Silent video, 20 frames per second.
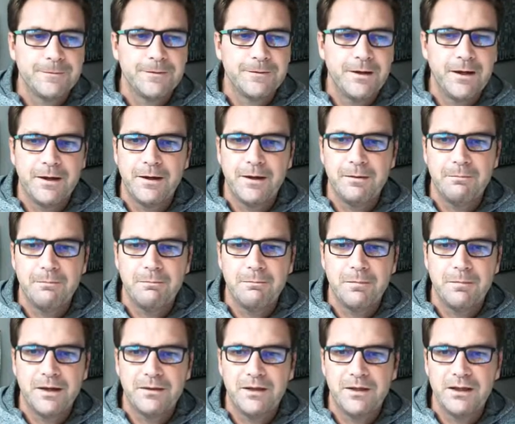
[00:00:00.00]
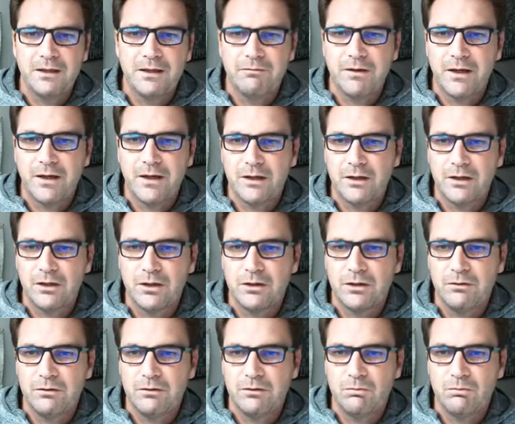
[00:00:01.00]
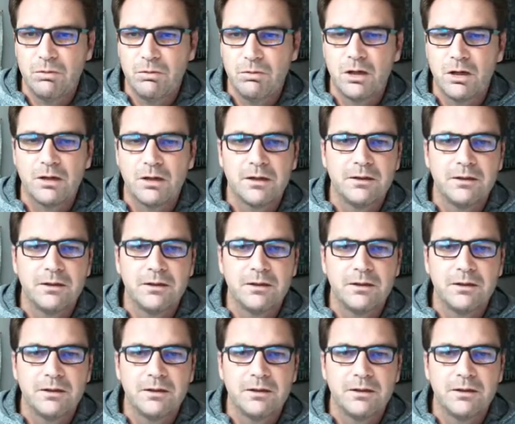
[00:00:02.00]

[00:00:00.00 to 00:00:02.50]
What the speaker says: And then if I go to view blog,